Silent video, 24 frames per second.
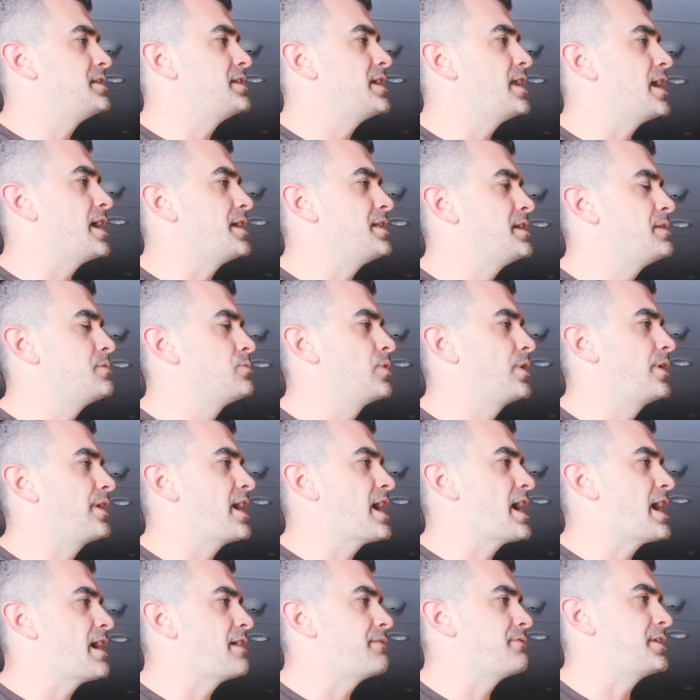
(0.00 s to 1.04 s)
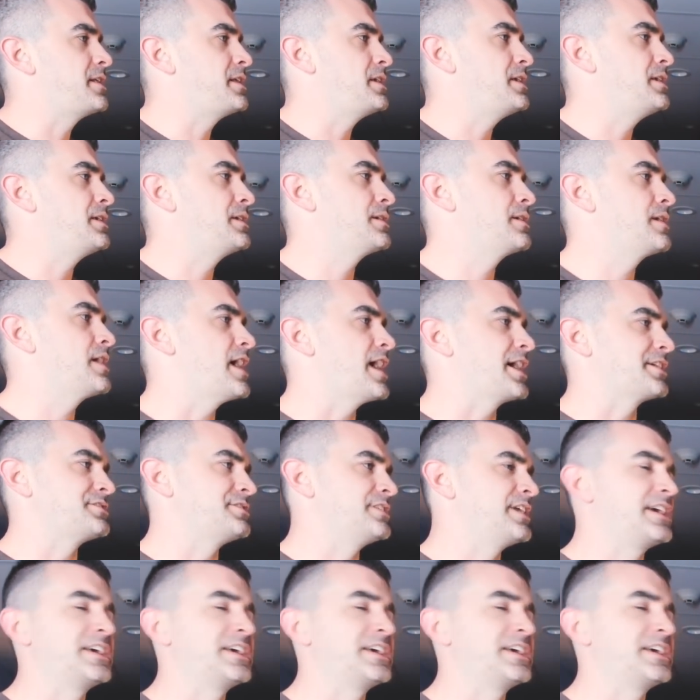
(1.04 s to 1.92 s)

didn't really have any action.